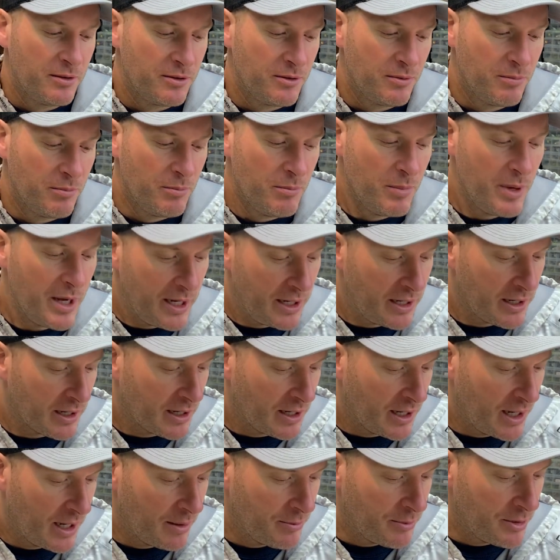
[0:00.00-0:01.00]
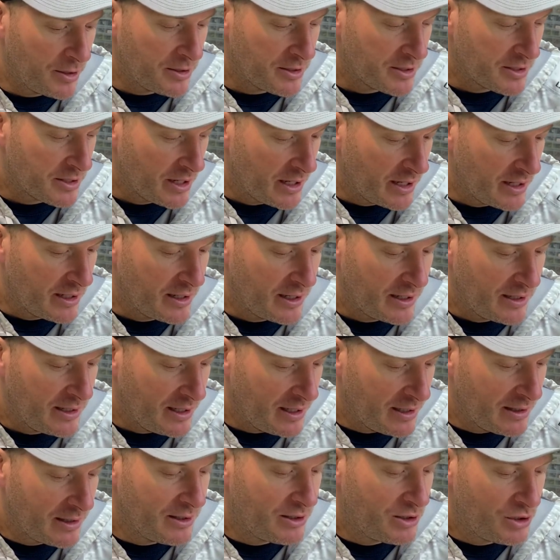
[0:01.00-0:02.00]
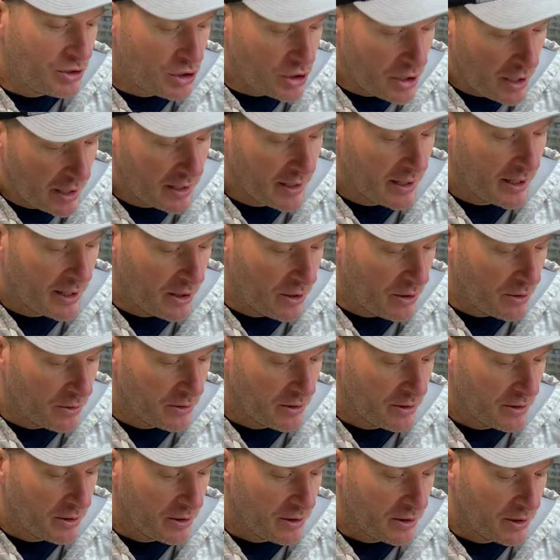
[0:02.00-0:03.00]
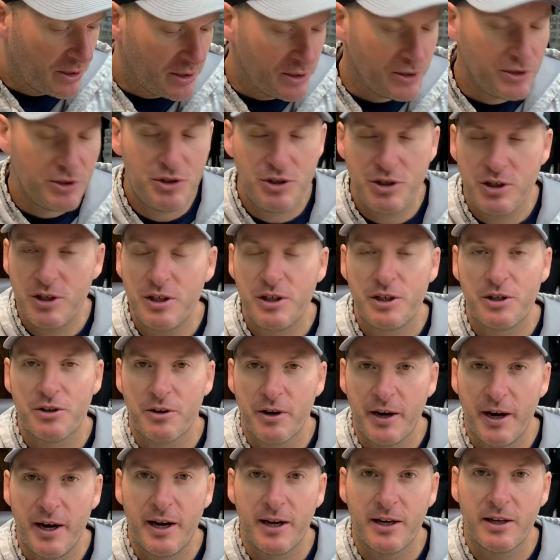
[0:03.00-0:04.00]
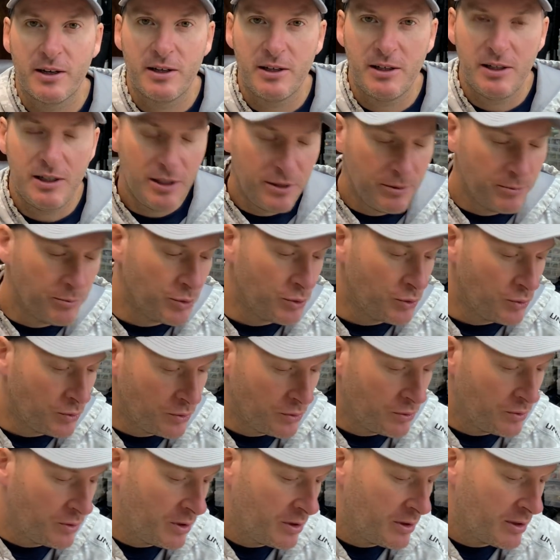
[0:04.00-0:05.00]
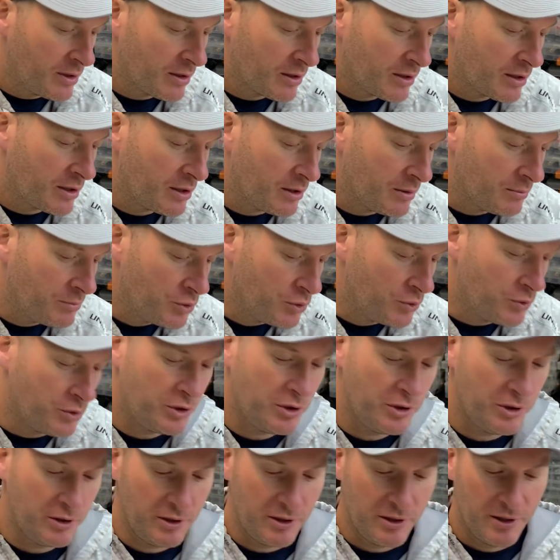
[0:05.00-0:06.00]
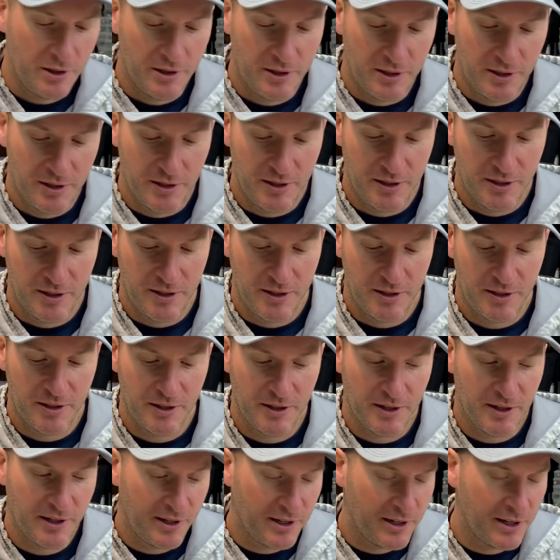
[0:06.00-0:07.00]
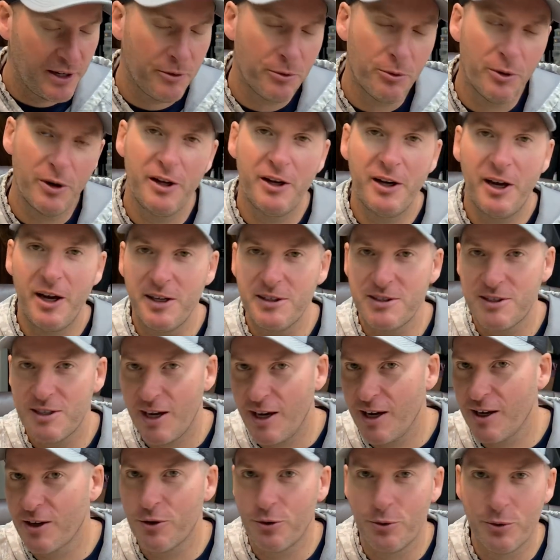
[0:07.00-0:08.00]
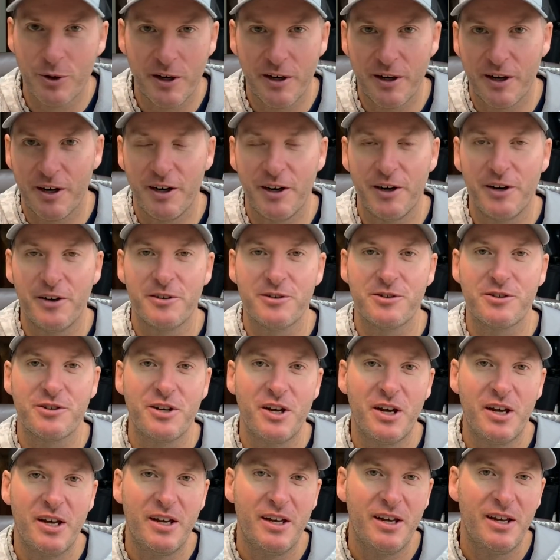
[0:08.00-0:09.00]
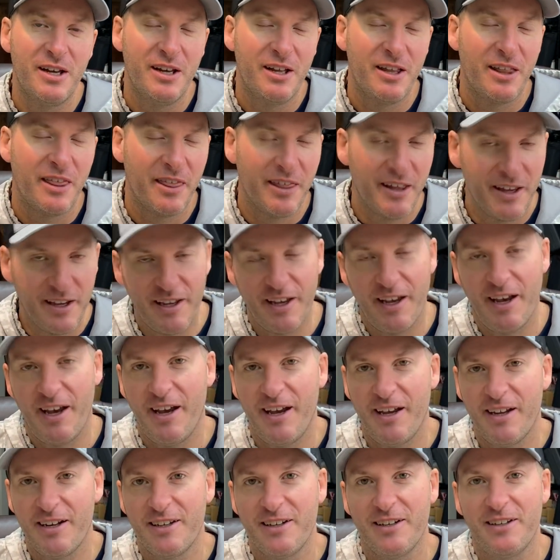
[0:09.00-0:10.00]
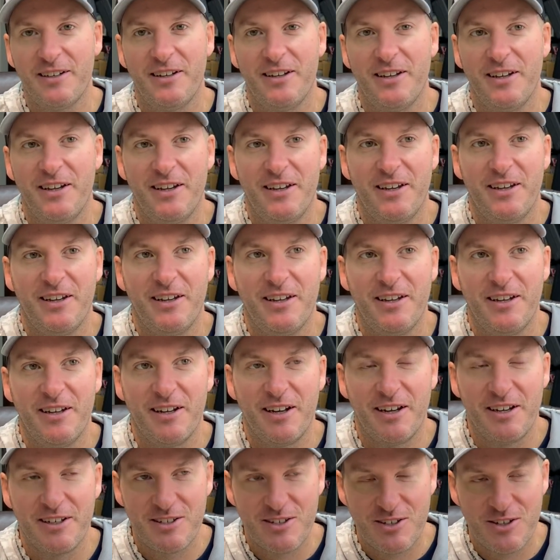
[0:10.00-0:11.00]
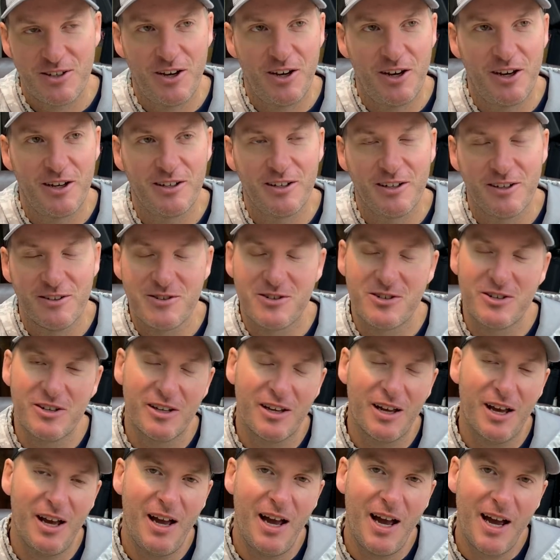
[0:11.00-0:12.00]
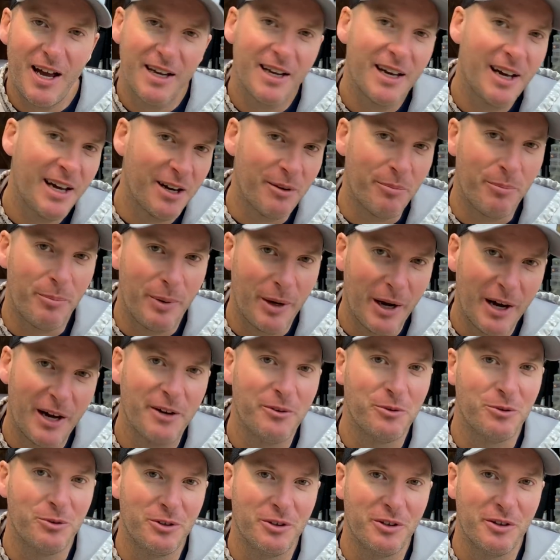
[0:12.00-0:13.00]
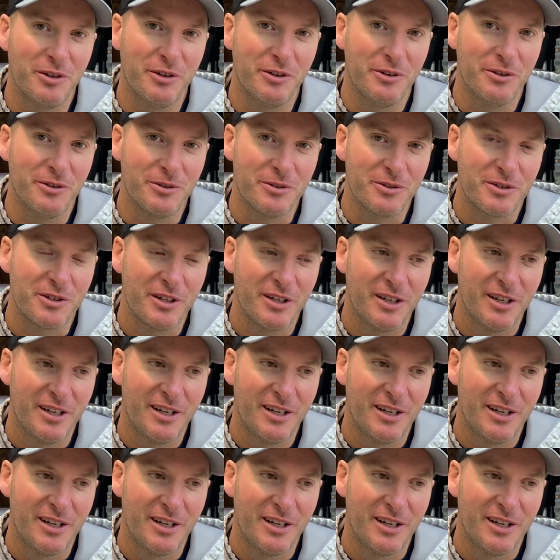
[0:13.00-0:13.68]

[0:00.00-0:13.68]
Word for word: made a comment saying I need to check out the Geecrack Imo Kemushi. And I went on Tackle Warehouse. They had it. And I saw it and I was like, I got to buy one of those.